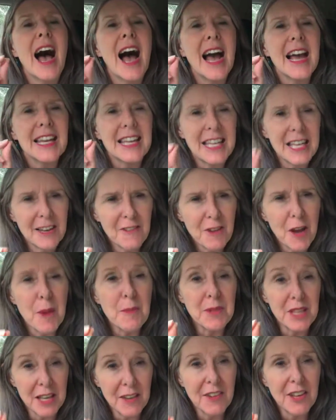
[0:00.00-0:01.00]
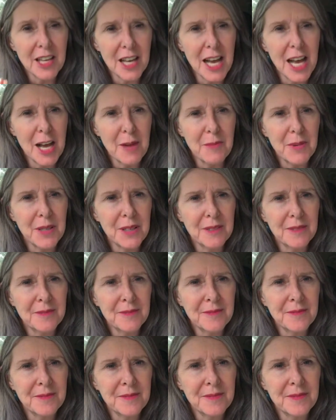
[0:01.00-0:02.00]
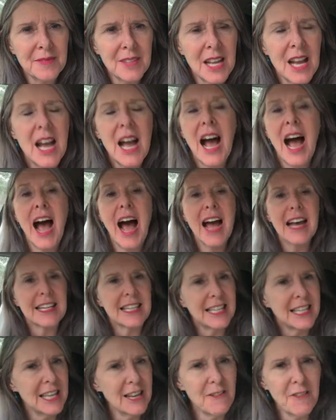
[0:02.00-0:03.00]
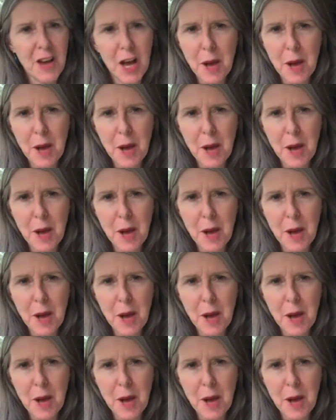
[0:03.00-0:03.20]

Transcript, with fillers: I give up giving up. I give